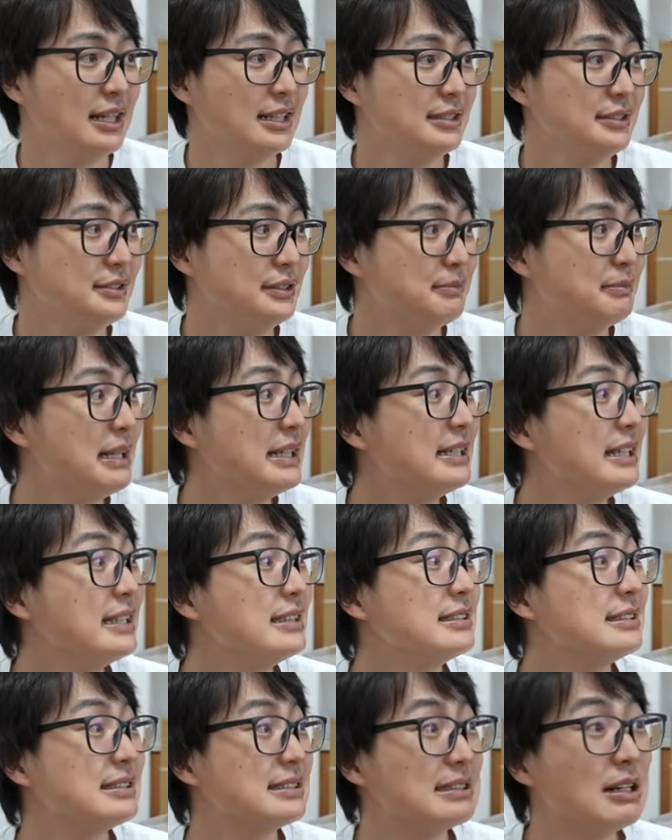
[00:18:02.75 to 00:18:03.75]
you know, making
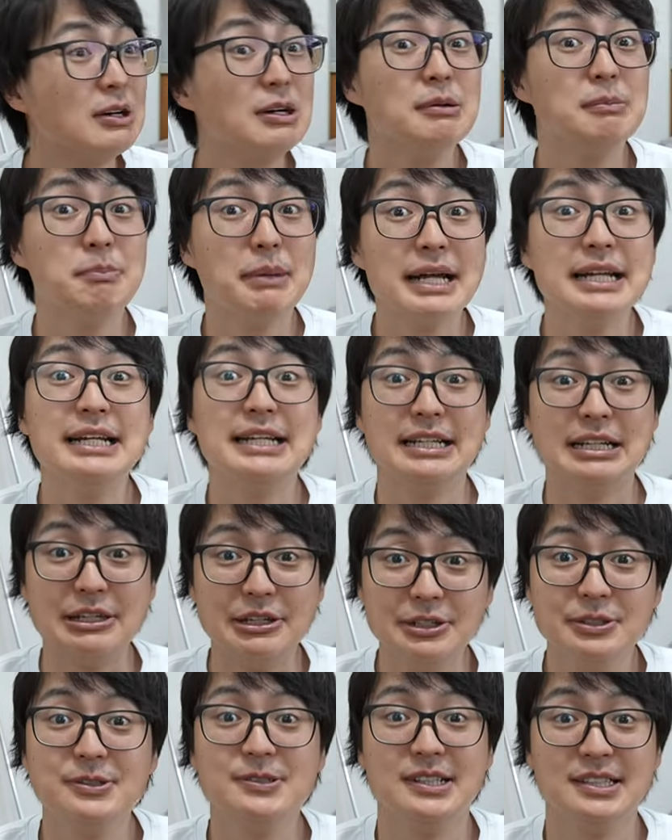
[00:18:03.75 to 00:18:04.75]
so many
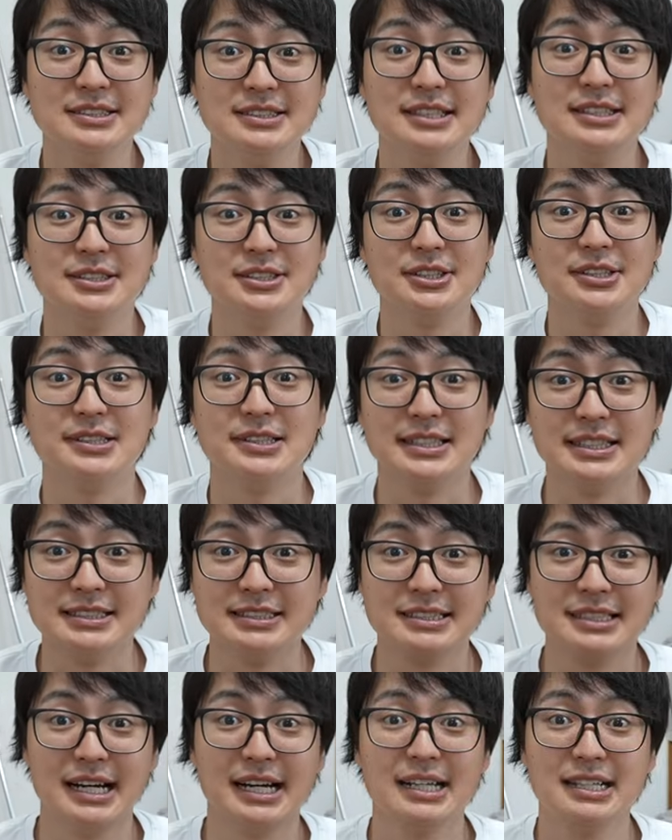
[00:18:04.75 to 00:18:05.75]
new decisions
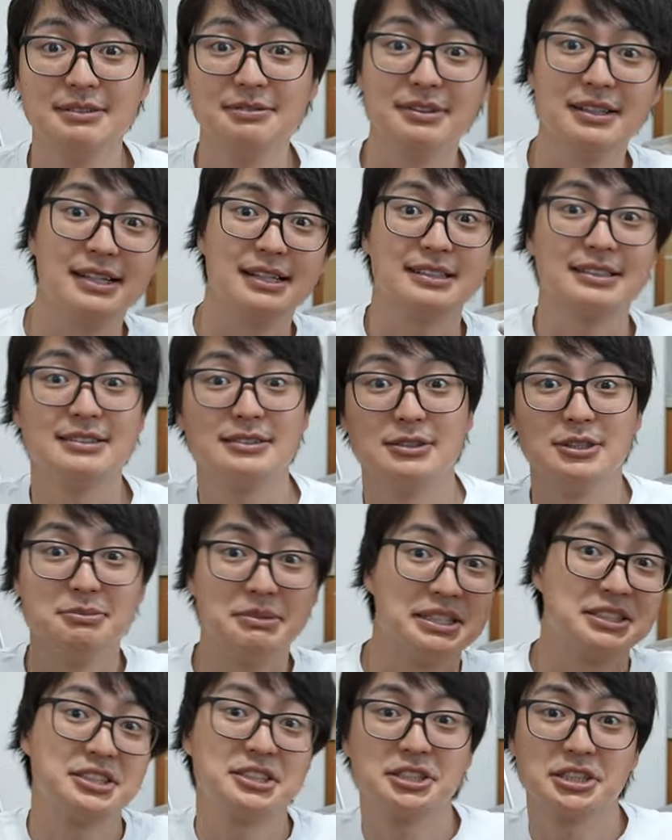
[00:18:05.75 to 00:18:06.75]
is kind of like too
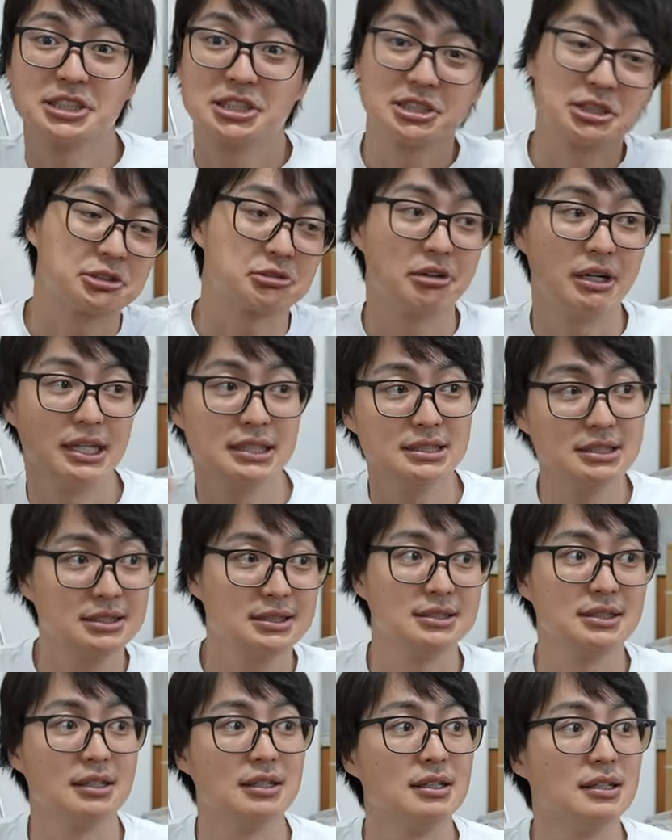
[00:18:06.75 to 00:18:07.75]
much stress,
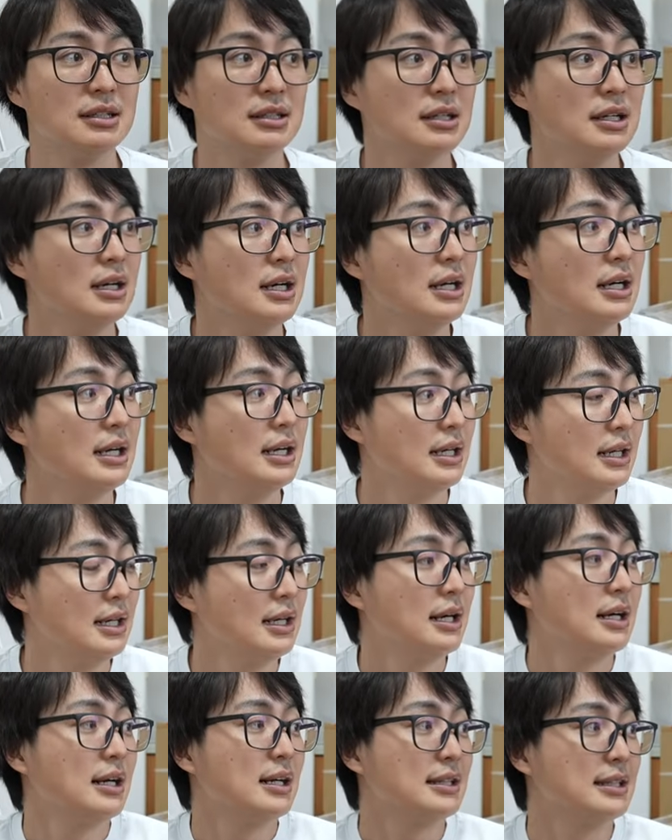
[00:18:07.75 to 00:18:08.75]
so
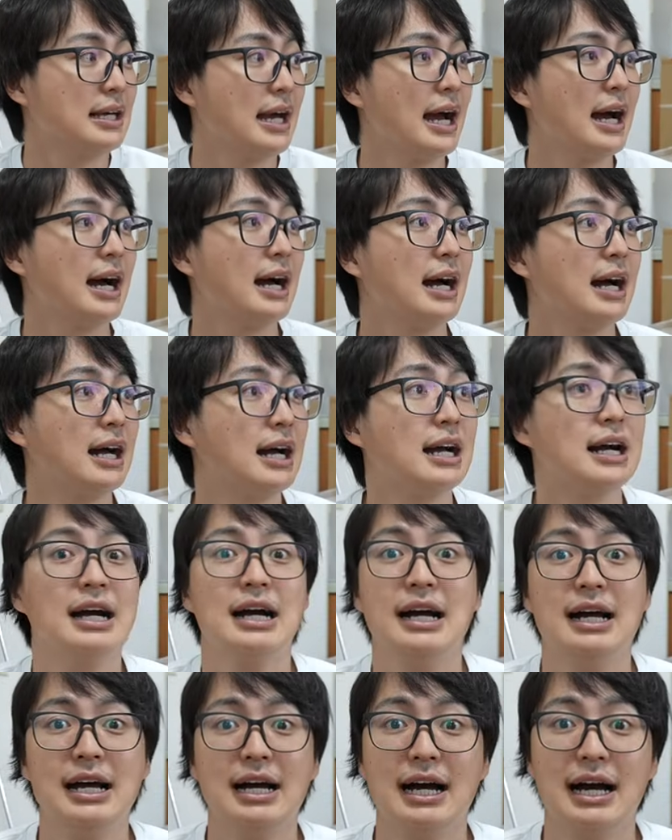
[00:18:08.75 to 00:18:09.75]
yeah,
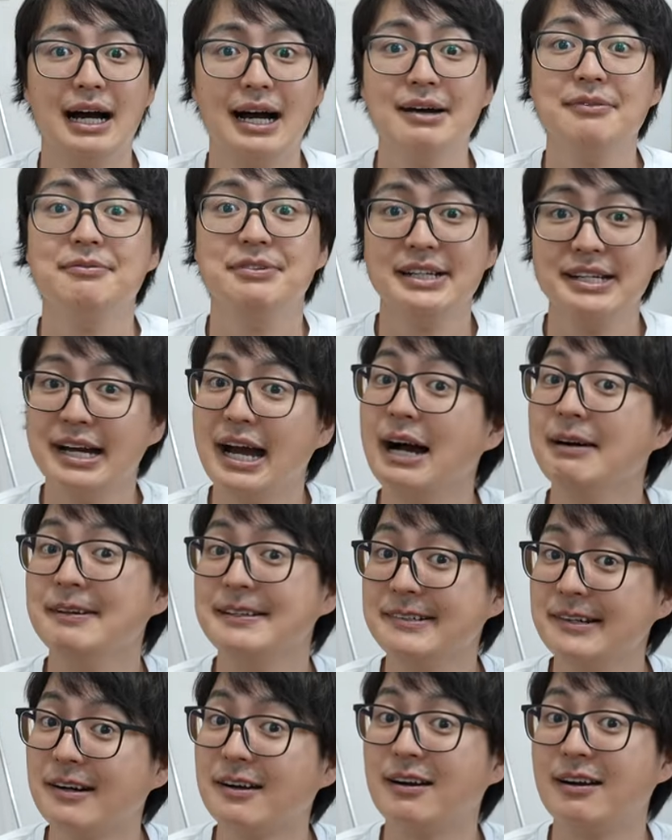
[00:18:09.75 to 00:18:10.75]
I've been
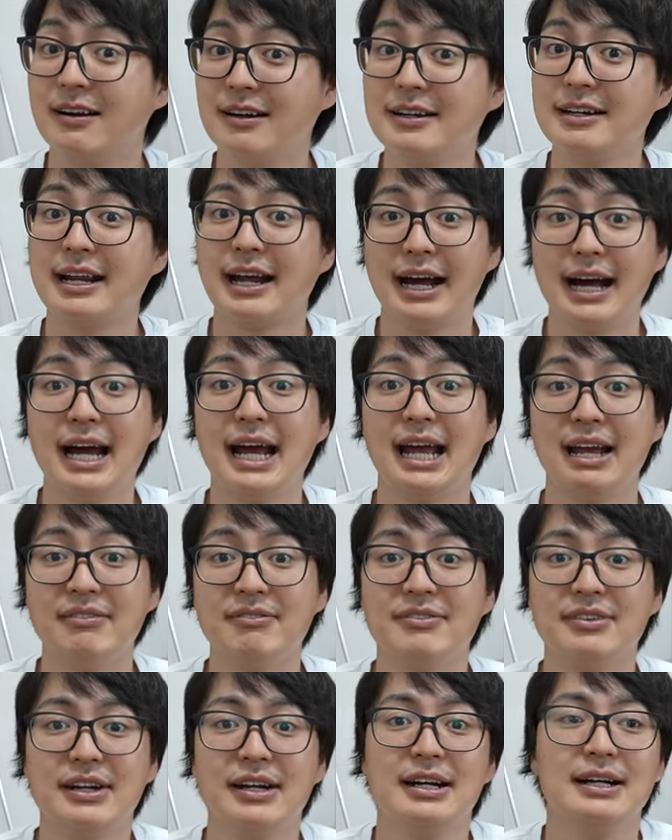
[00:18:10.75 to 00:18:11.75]
having a hard
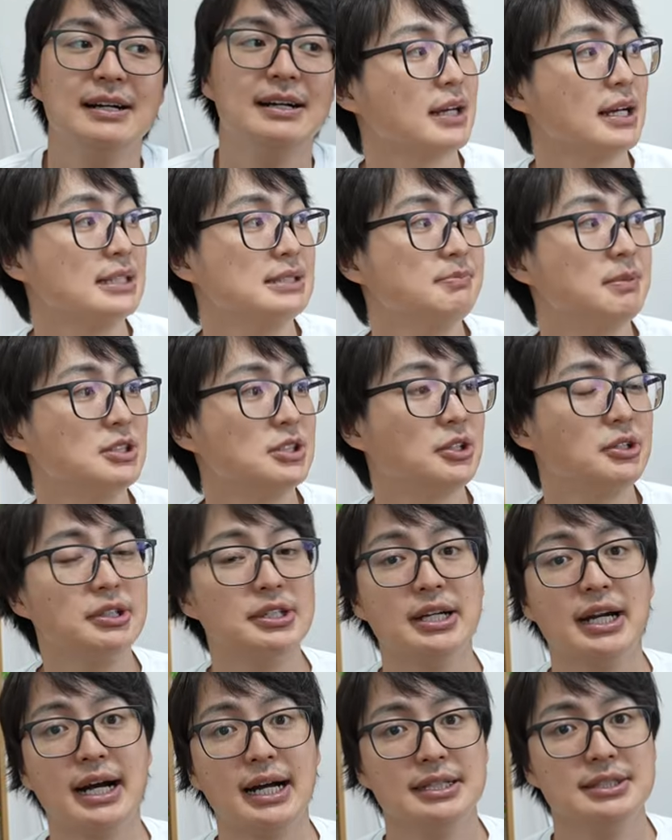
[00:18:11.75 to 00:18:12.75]
time.
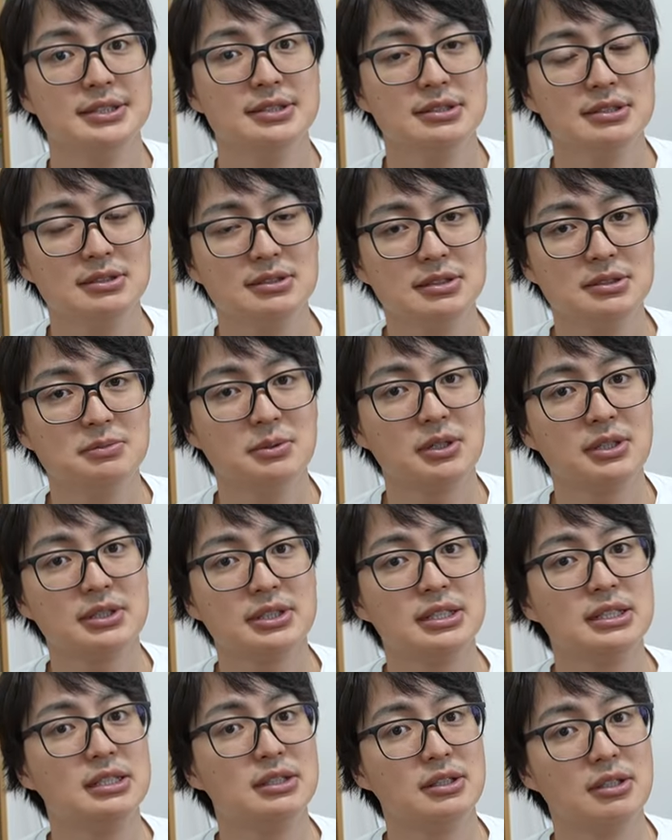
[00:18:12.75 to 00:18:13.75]
Especially, I used to work
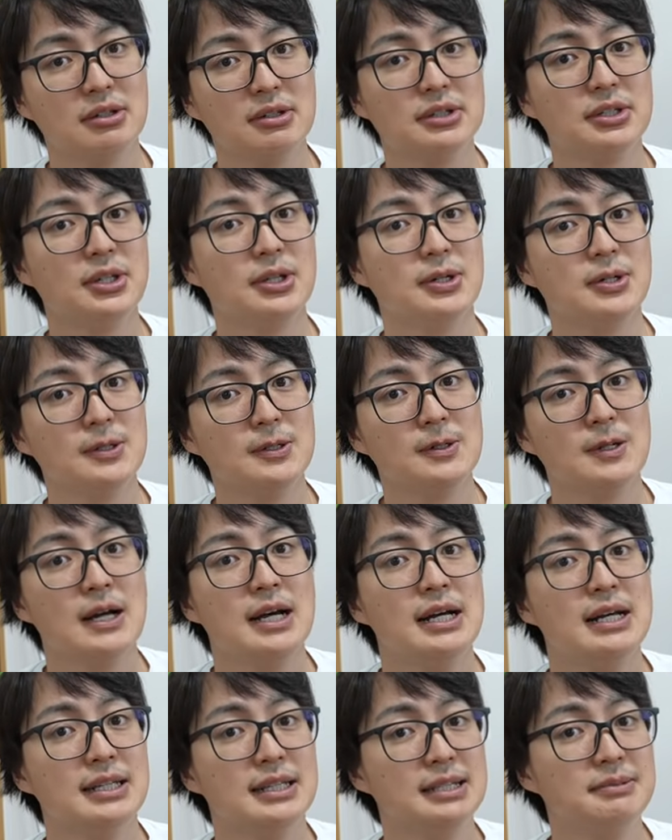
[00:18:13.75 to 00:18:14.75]
in Tokyo,
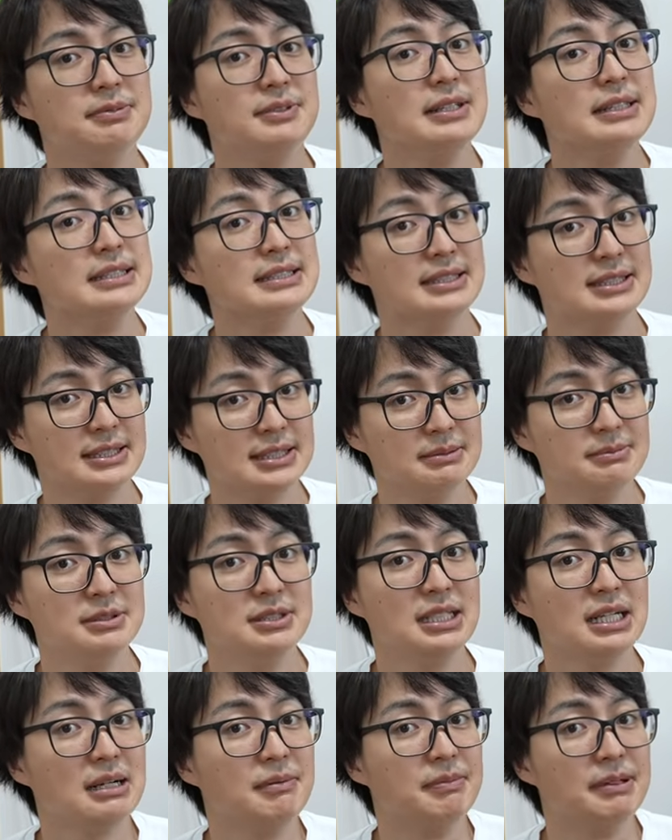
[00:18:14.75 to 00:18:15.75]
lived in
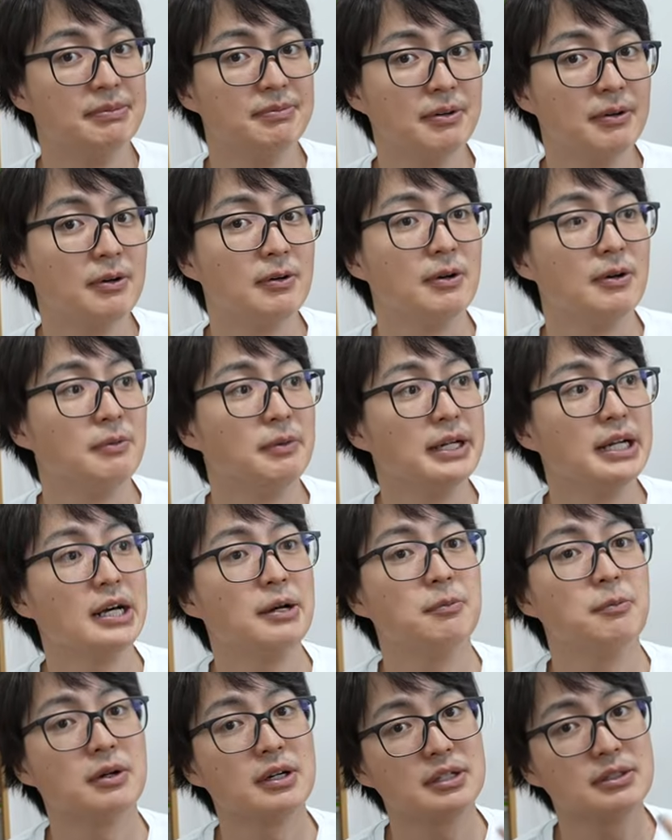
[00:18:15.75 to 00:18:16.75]
Shibuya before when I
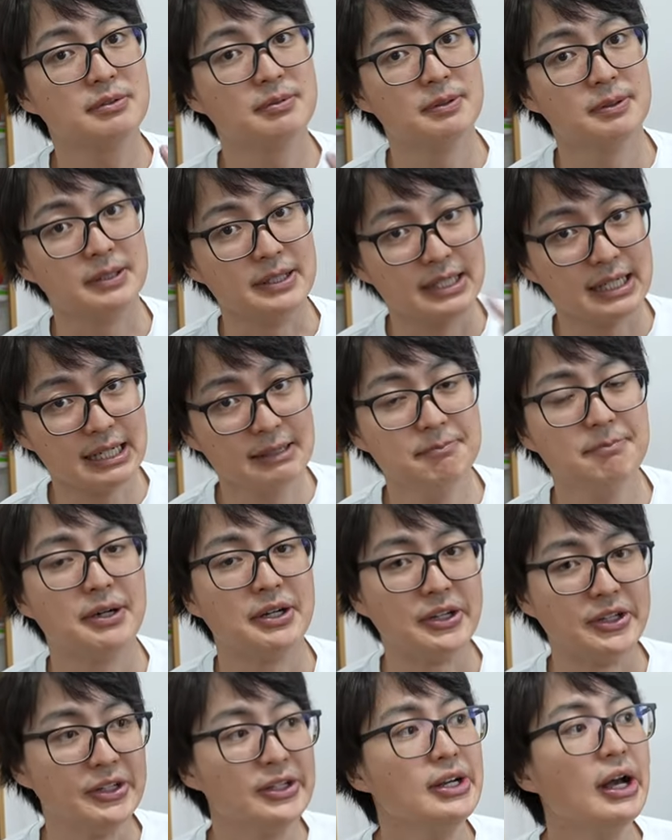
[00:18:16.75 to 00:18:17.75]
worked for the
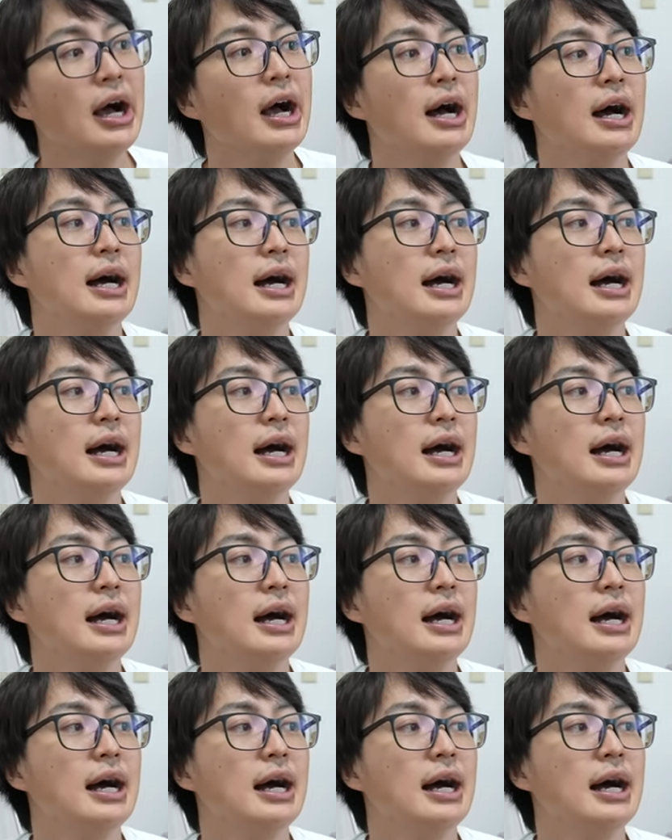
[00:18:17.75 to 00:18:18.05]
company,